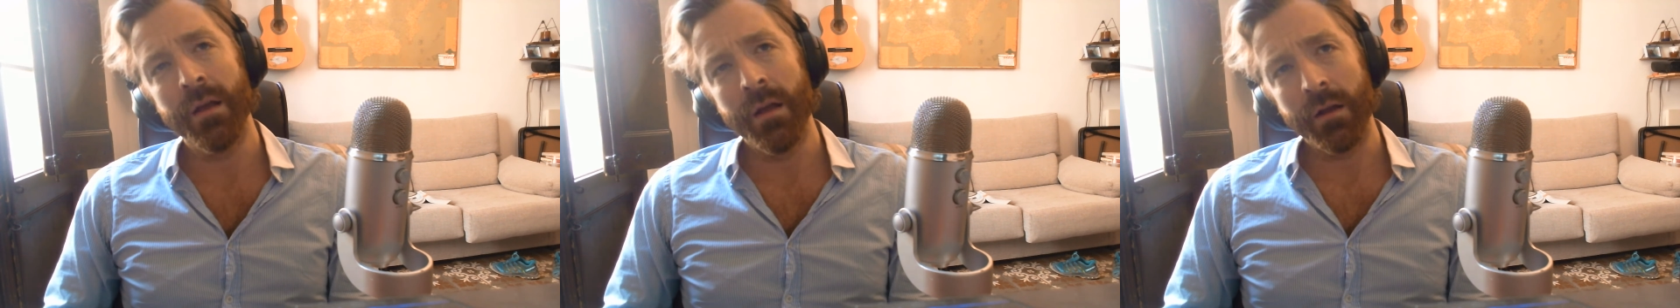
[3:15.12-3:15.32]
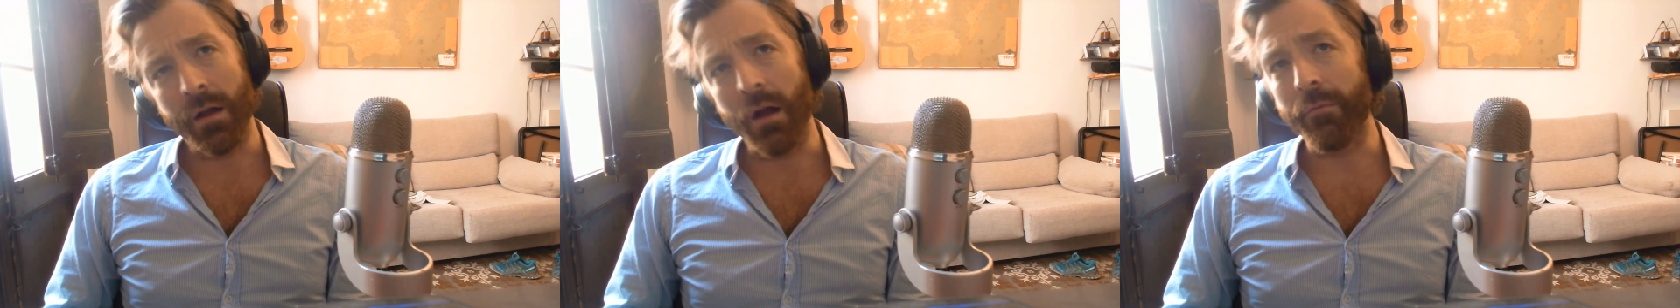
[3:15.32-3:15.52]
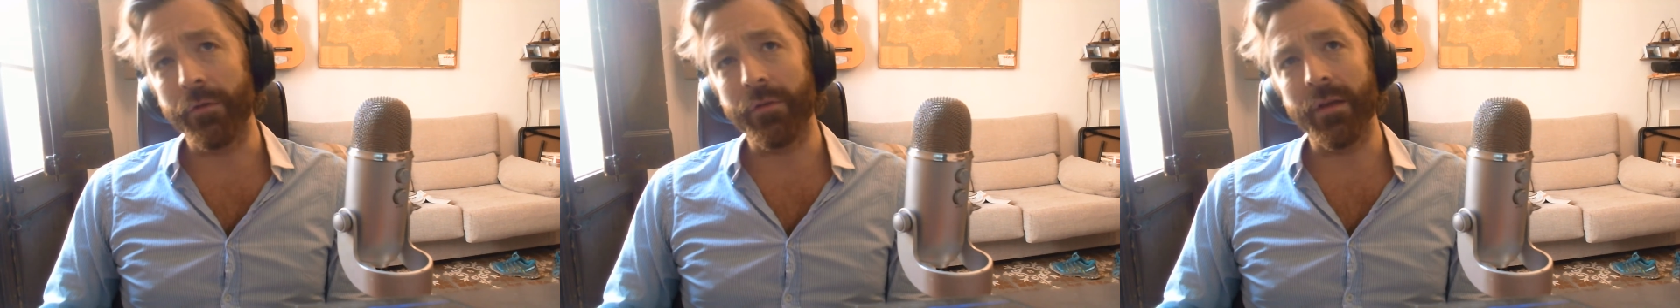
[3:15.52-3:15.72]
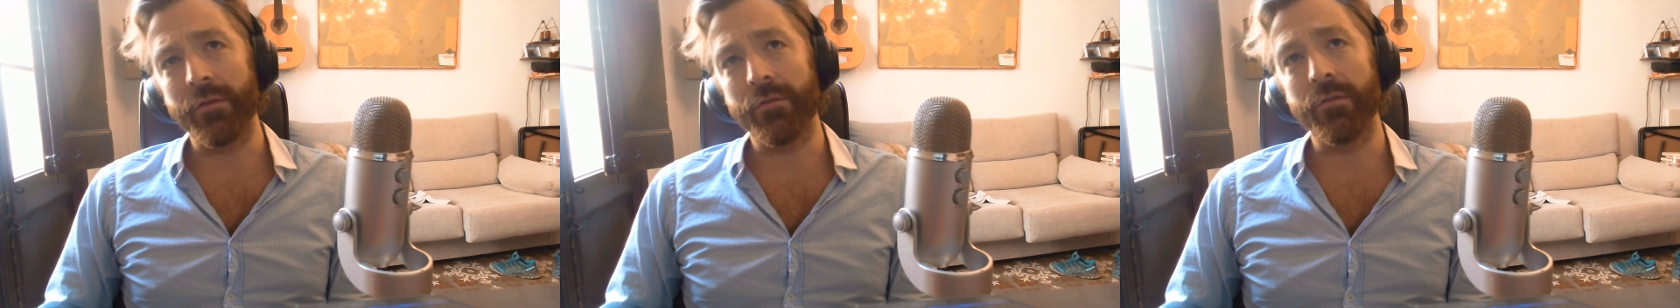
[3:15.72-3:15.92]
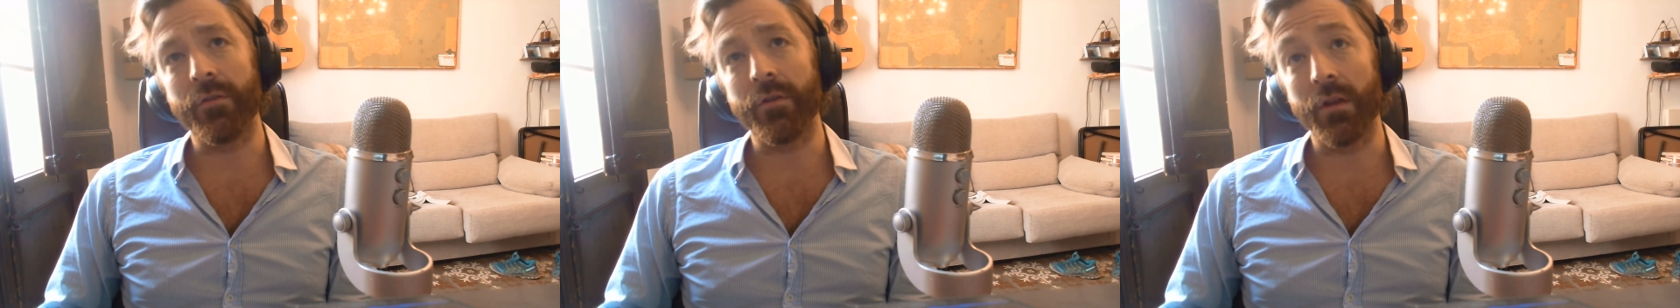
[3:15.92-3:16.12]

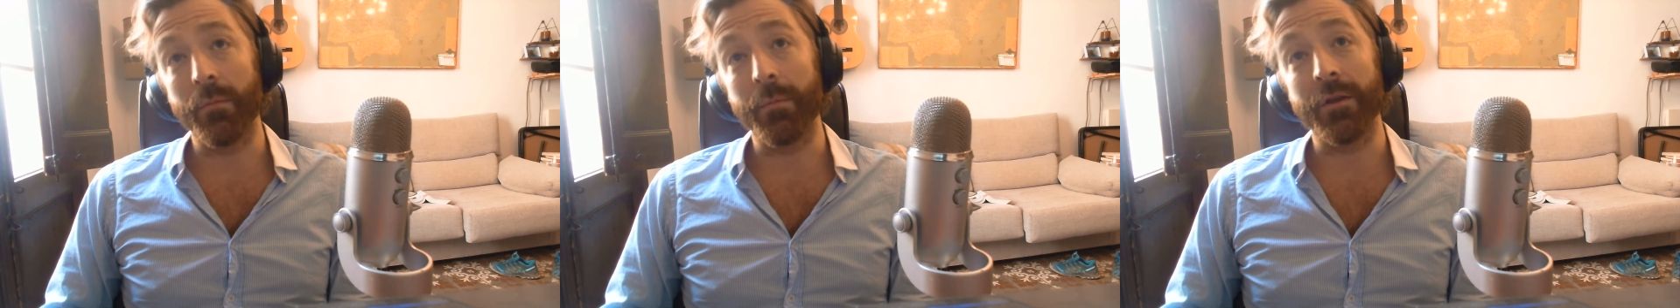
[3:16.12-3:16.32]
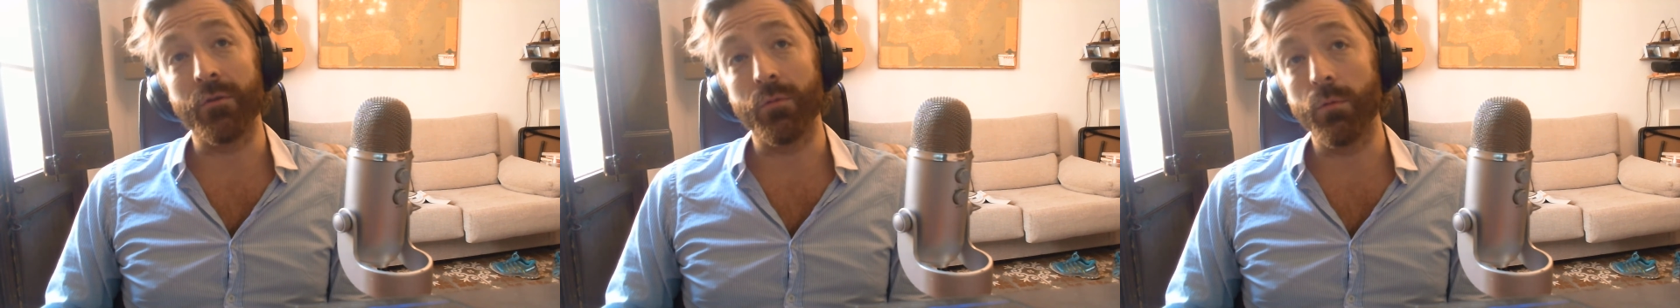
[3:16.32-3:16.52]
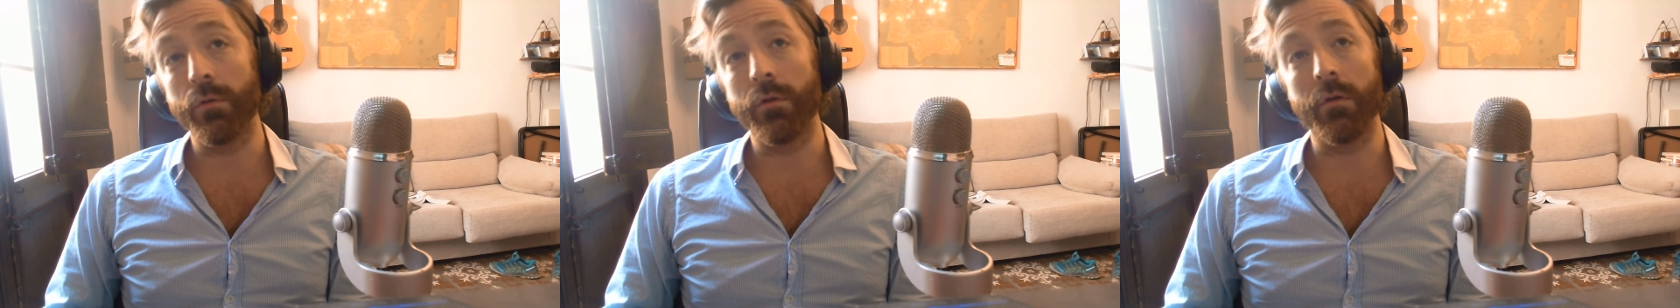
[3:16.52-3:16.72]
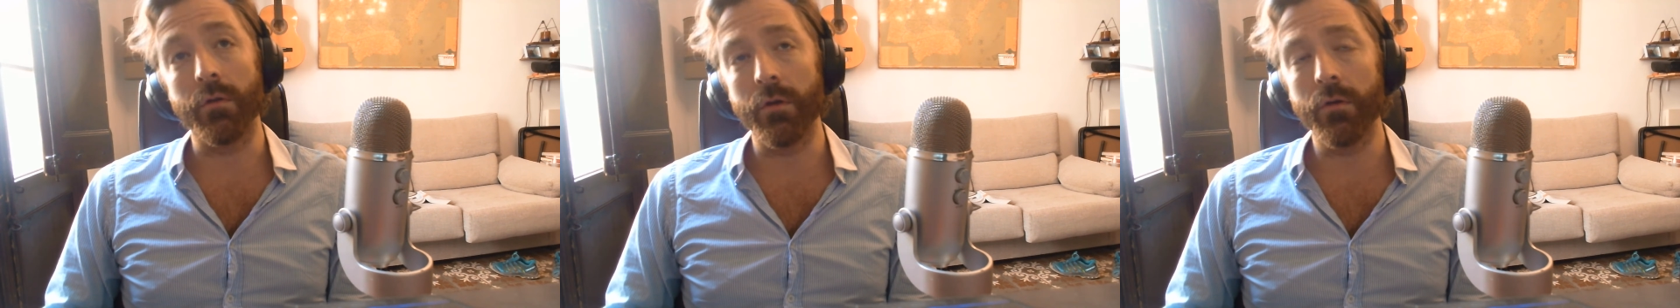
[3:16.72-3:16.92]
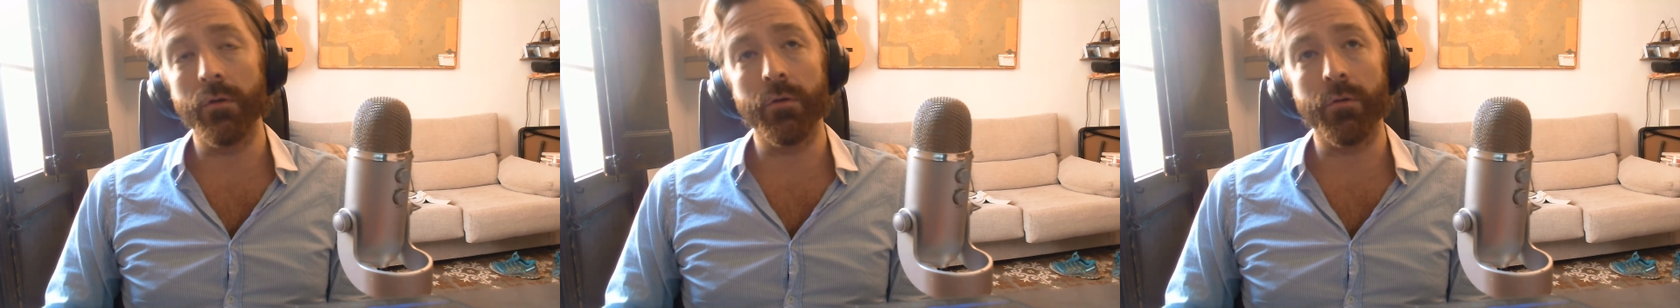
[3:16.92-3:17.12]
Conversations are going to be a tool you
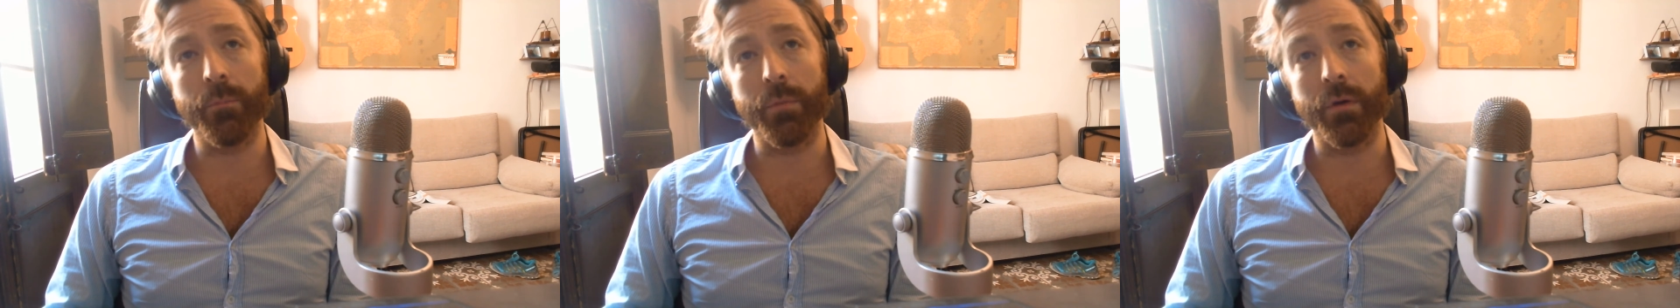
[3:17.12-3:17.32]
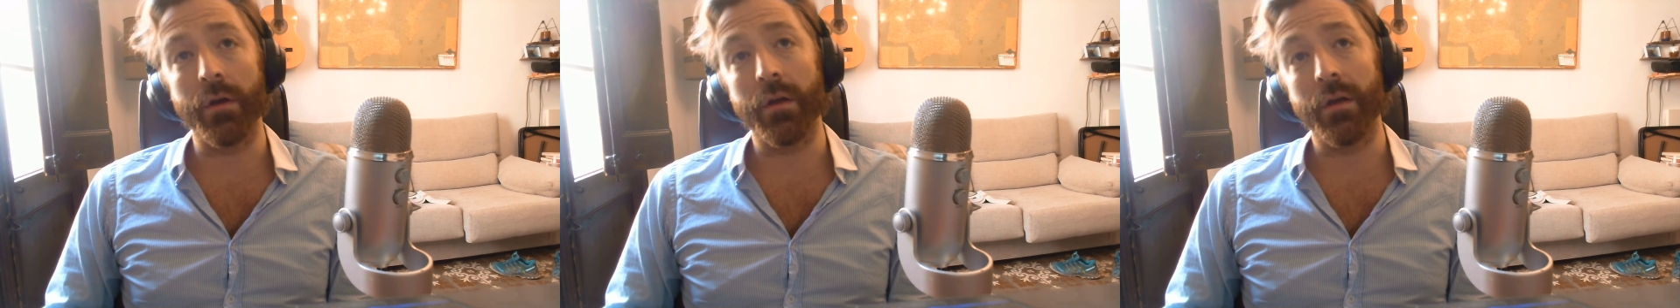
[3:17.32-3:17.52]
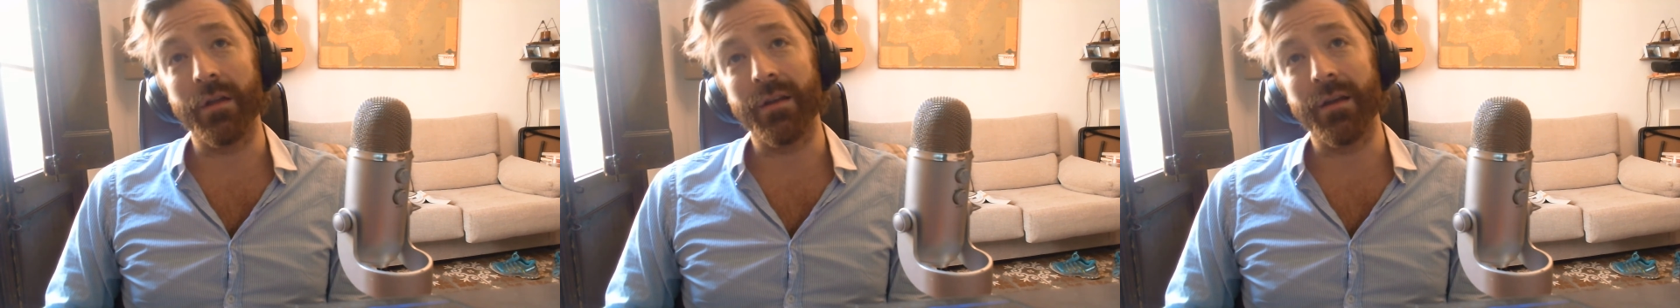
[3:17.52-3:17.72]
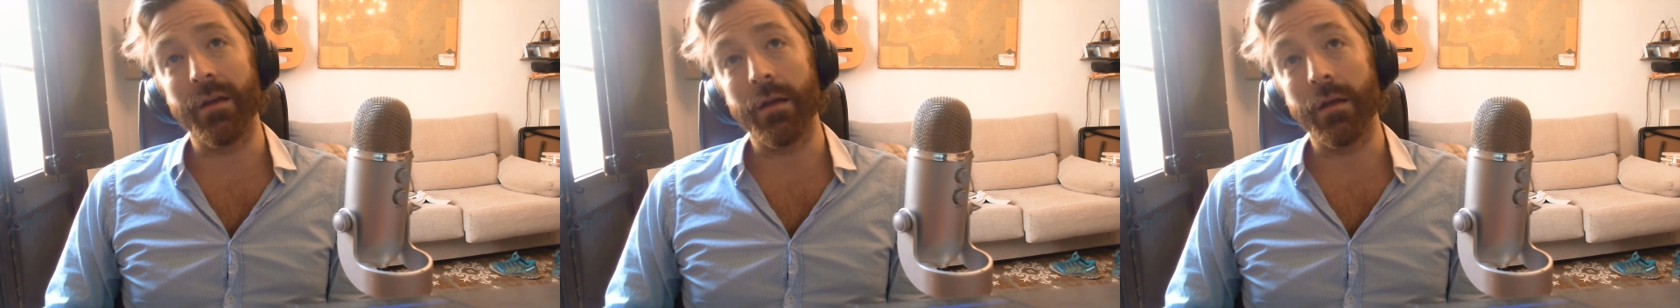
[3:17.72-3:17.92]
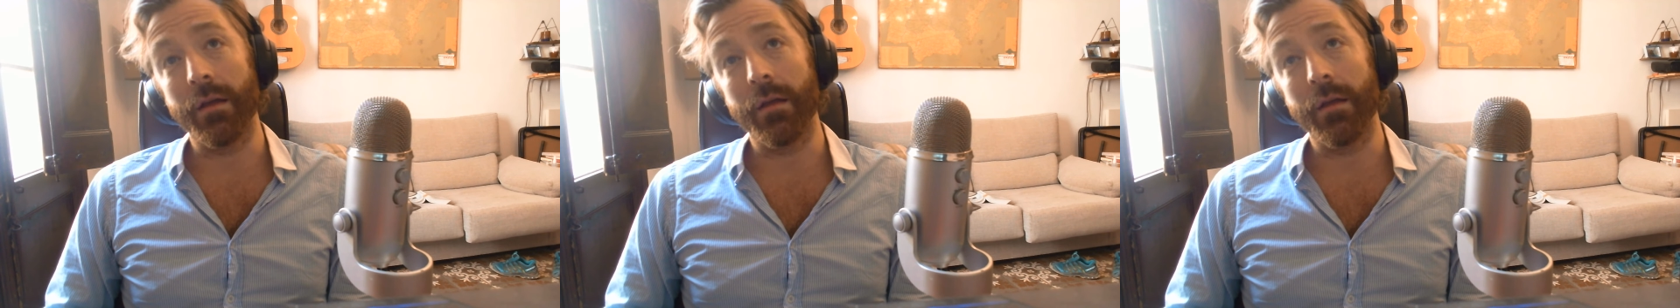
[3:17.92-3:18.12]
use,
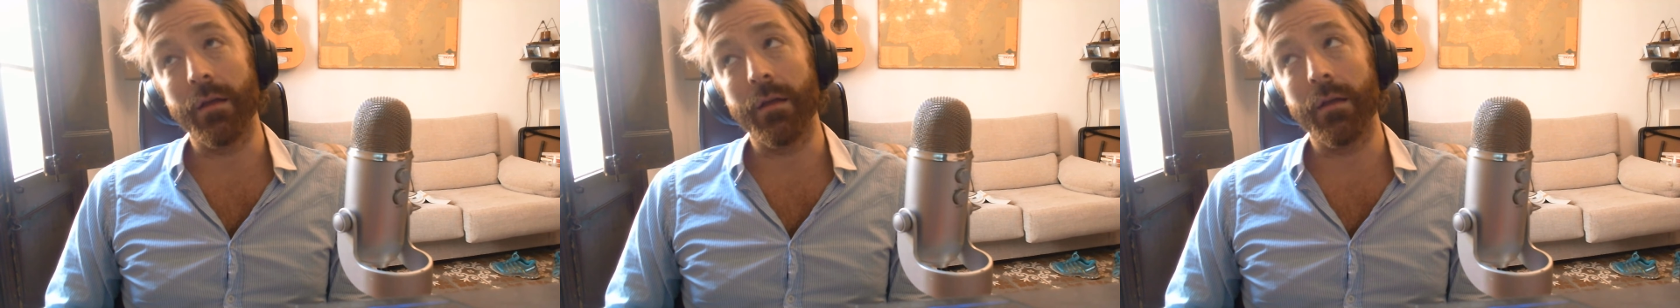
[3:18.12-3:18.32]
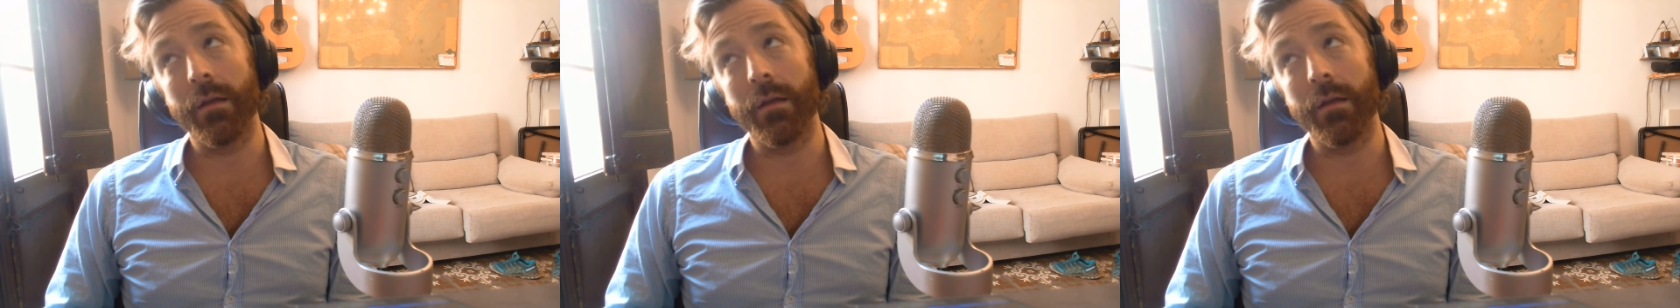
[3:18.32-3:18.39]
but